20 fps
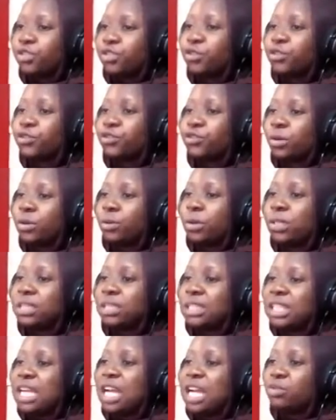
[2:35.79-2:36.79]
to
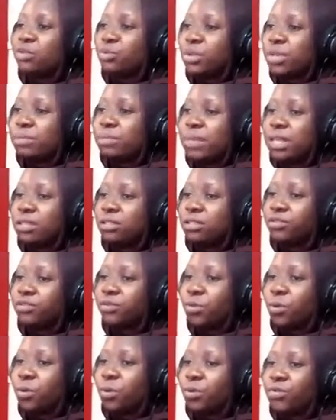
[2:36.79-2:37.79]
forward the agreement
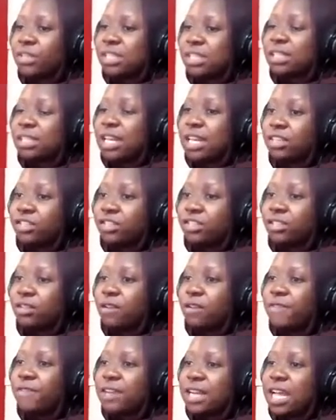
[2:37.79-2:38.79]
for the selection
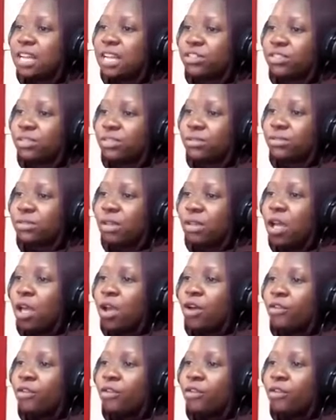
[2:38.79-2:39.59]
of financials